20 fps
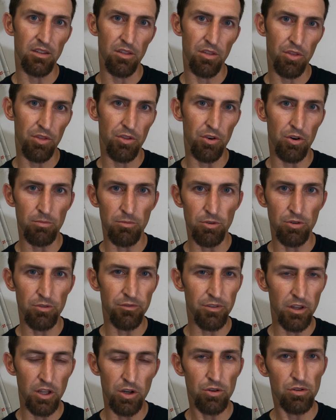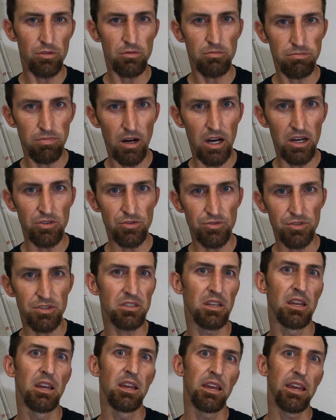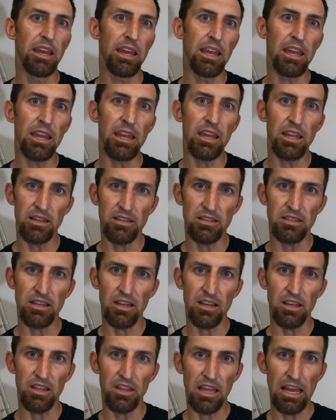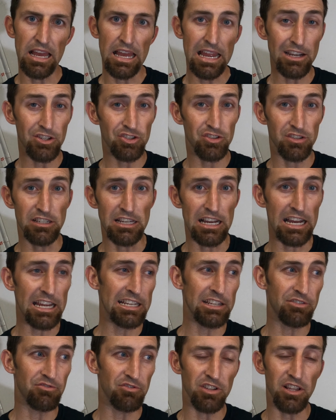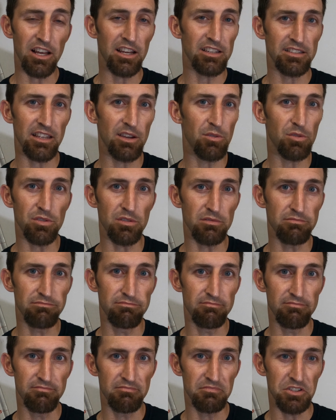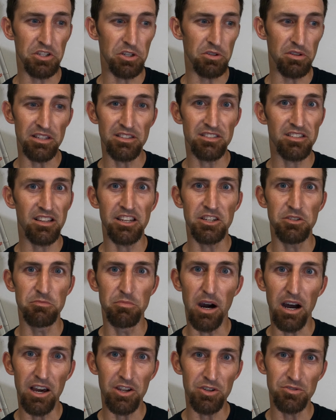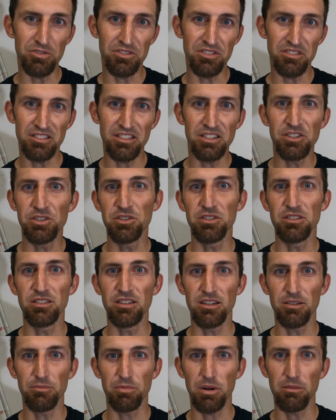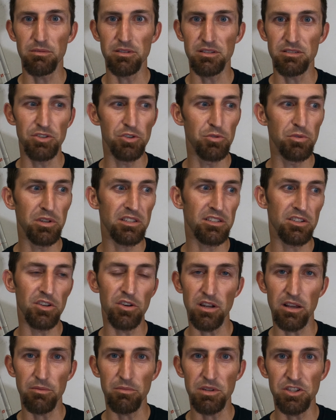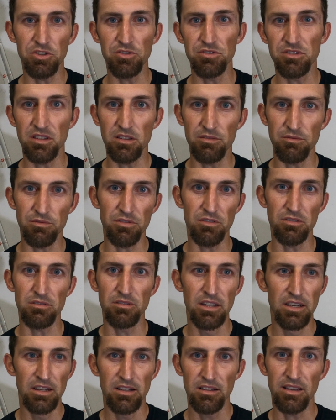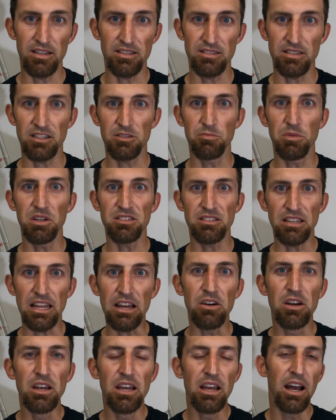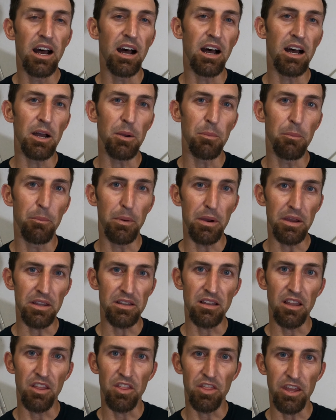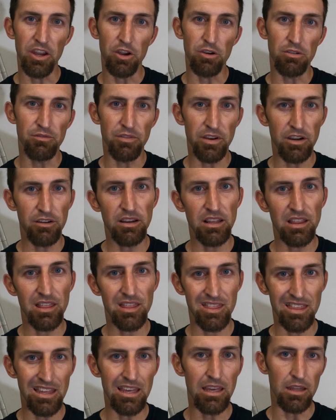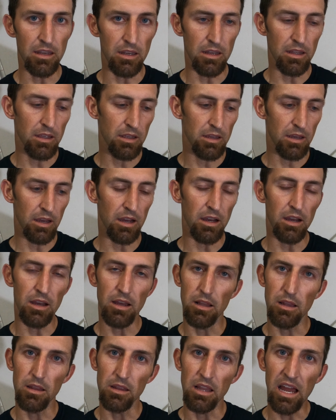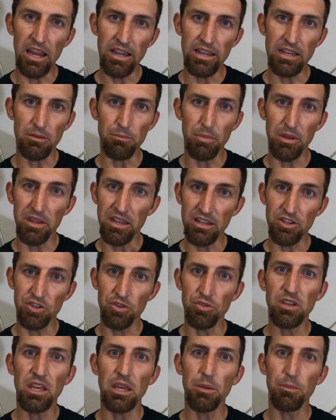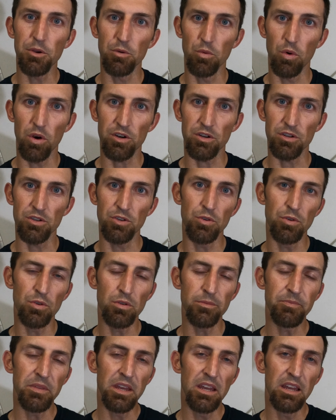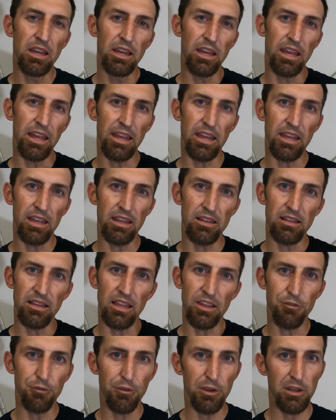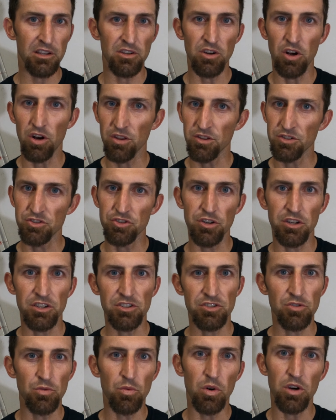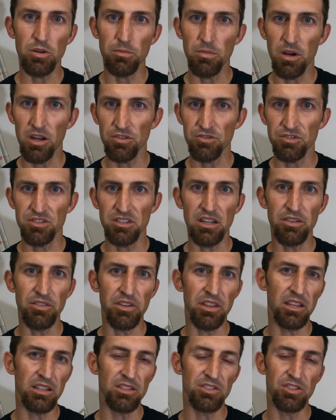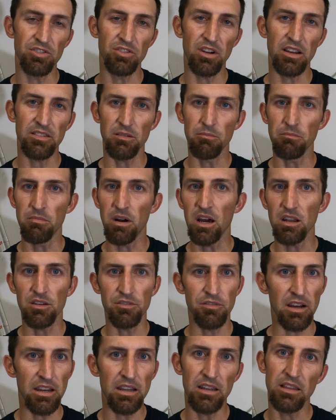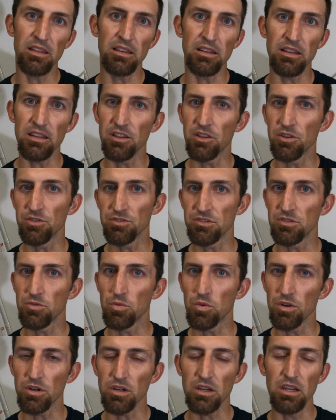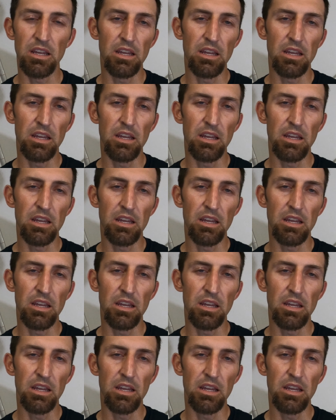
thermal flow bottles, and actually I didn't realize they were insulated bottles until probably 2 weeks ago, and I've been using them for like 6 months now. But they are very thin lining, but they do keep your water cool, and they fit in all the traditional water bottles and everything, so you don't have to modify anything to get those to work.